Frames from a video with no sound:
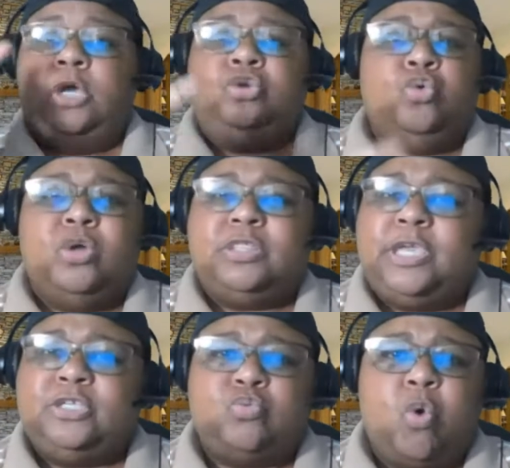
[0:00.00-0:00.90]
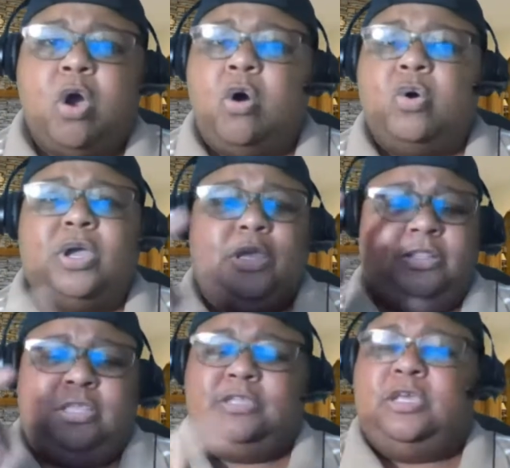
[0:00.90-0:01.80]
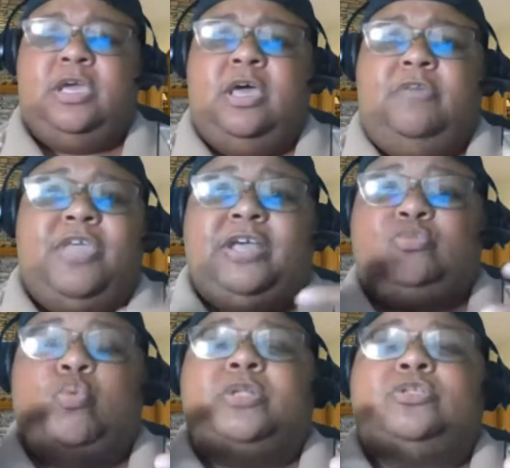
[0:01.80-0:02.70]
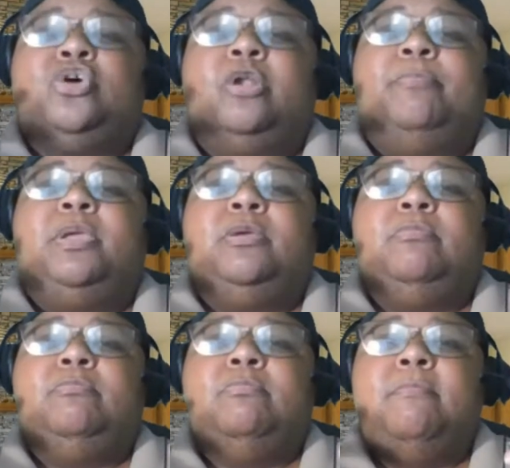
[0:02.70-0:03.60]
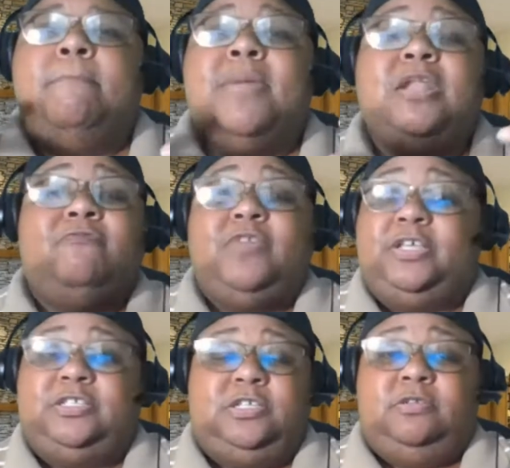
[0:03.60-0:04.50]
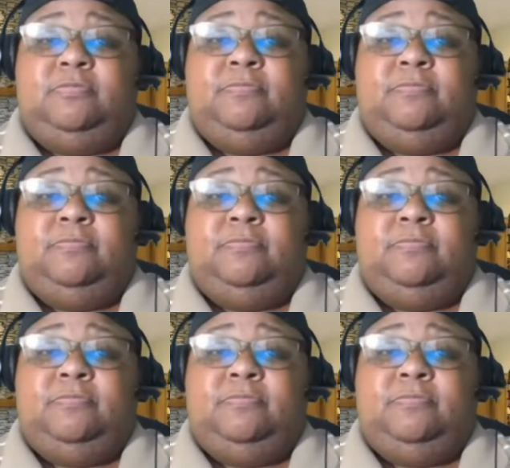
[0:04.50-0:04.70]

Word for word: doing things wrong and things, that's what's going to be manifested.